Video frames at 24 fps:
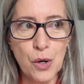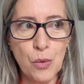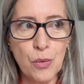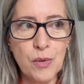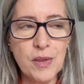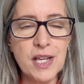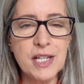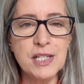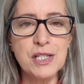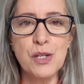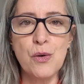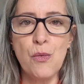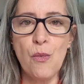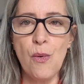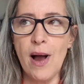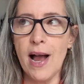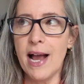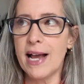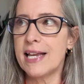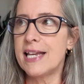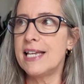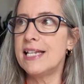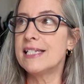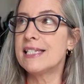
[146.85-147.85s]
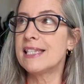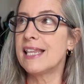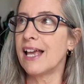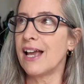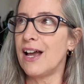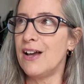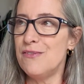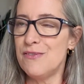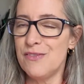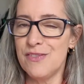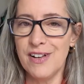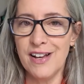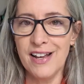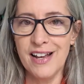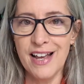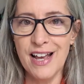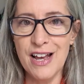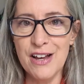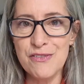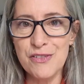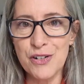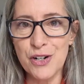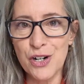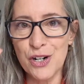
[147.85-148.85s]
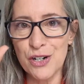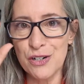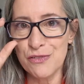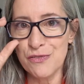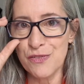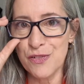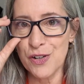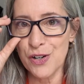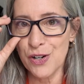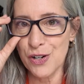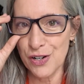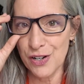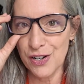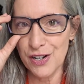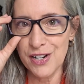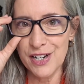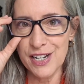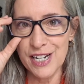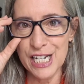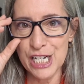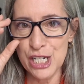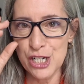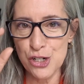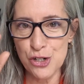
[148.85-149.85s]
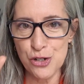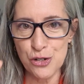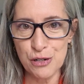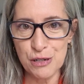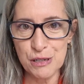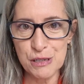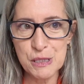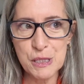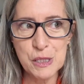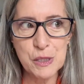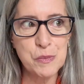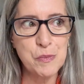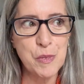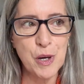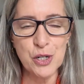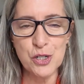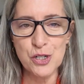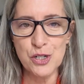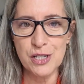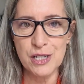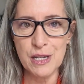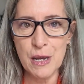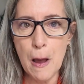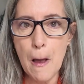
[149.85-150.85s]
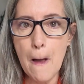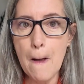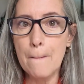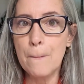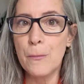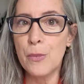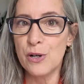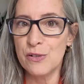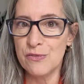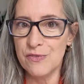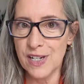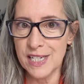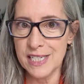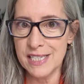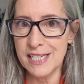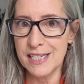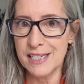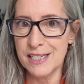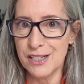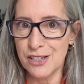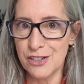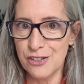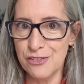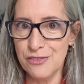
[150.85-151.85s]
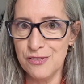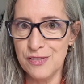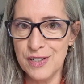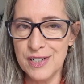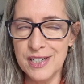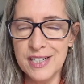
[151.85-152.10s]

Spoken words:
Well, that's the wackiest thing I've ever heard for insurance, especially preventative